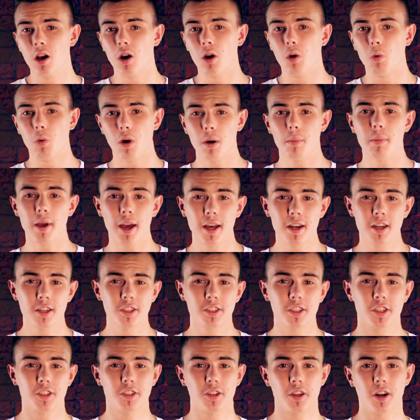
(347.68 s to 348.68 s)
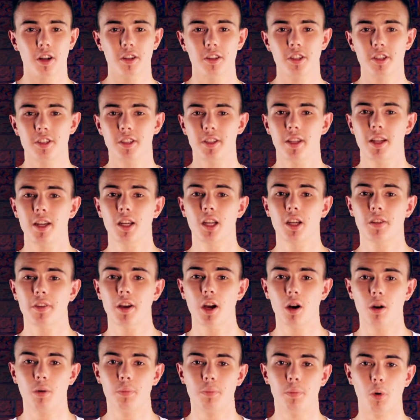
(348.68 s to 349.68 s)
What matters is your understanding of
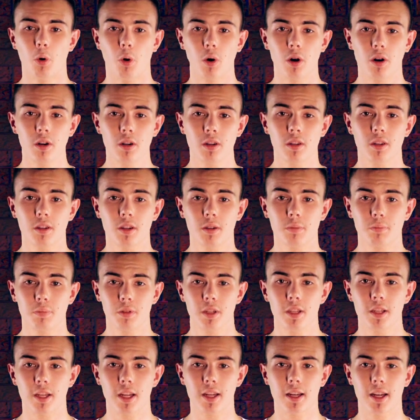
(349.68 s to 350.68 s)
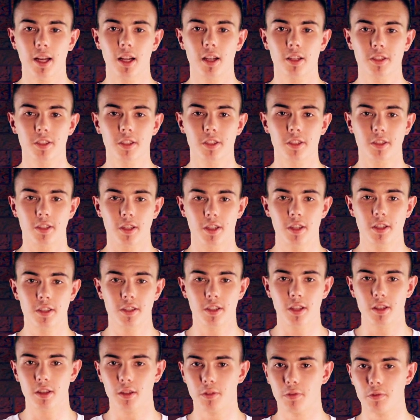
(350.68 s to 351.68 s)
how important complete analysis
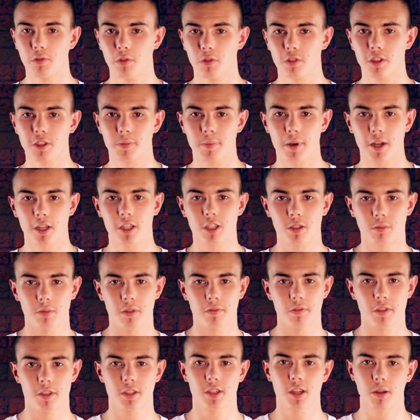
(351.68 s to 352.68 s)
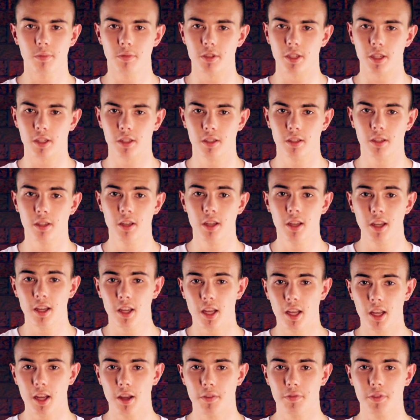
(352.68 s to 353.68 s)
is in the full spectrum of the subject.
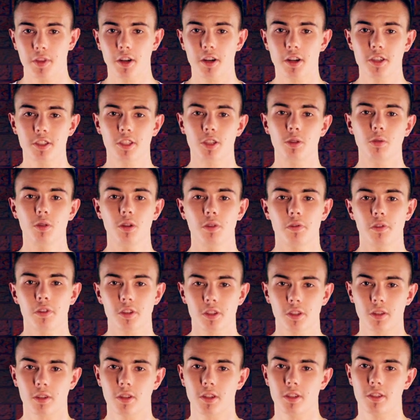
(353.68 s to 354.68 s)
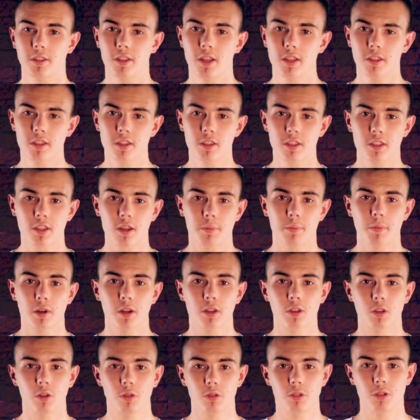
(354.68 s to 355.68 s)
If there is a universal consensus
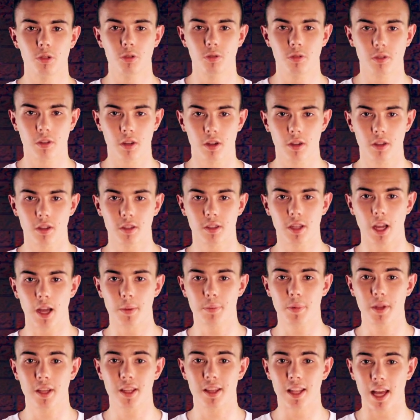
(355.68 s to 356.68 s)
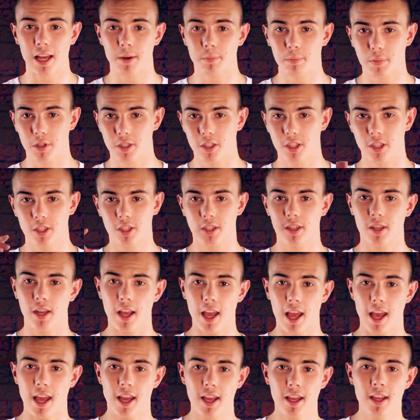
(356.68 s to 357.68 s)
among those who study the topic that position
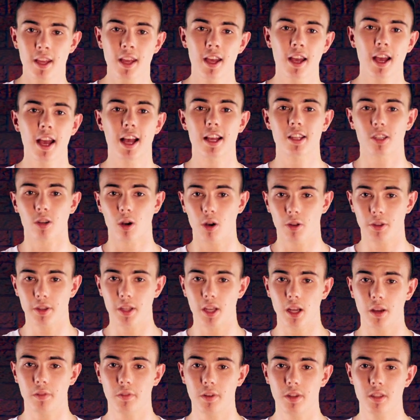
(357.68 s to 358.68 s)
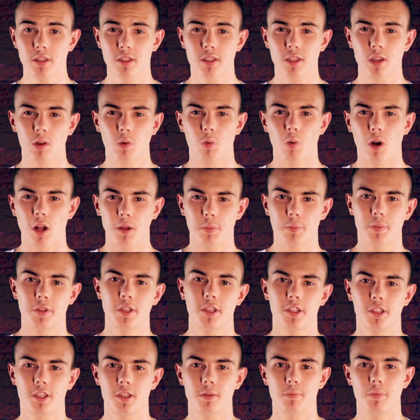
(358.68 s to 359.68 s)
A has all the evidence, while
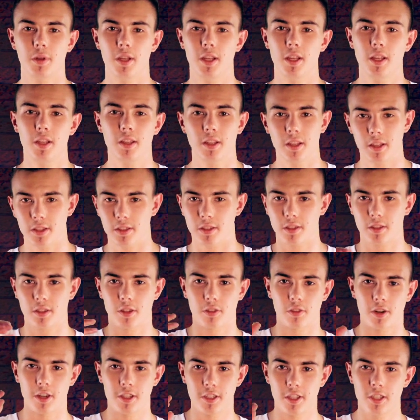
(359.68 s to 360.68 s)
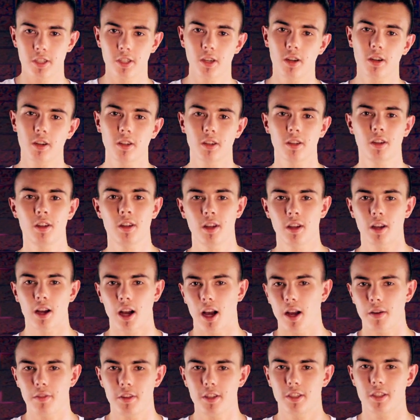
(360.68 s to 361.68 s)
position B is crazy talk,
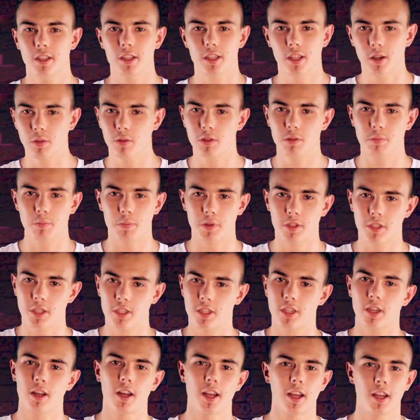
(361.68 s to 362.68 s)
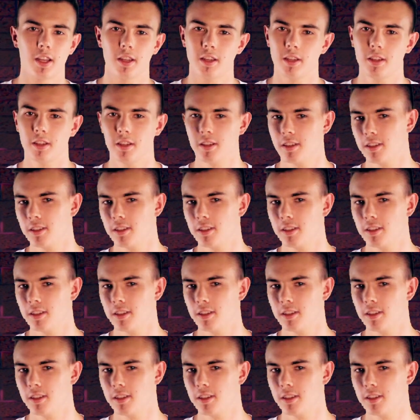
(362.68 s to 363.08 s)
obviously go with position A.